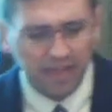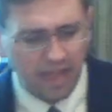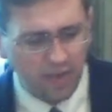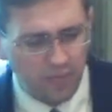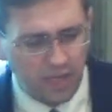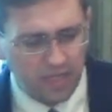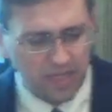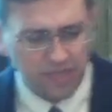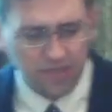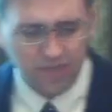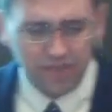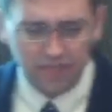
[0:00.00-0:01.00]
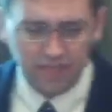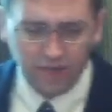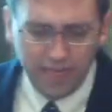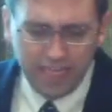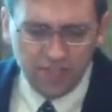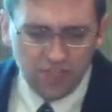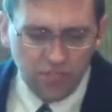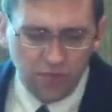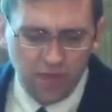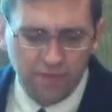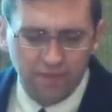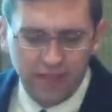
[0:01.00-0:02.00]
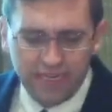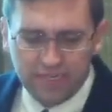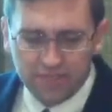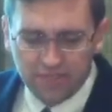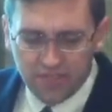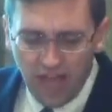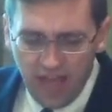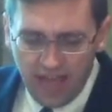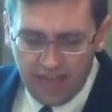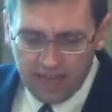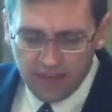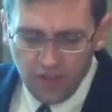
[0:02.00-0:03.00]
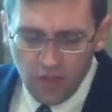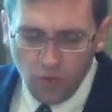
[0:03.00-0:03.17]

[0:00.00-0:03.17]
that we just, you know, intuitively decide.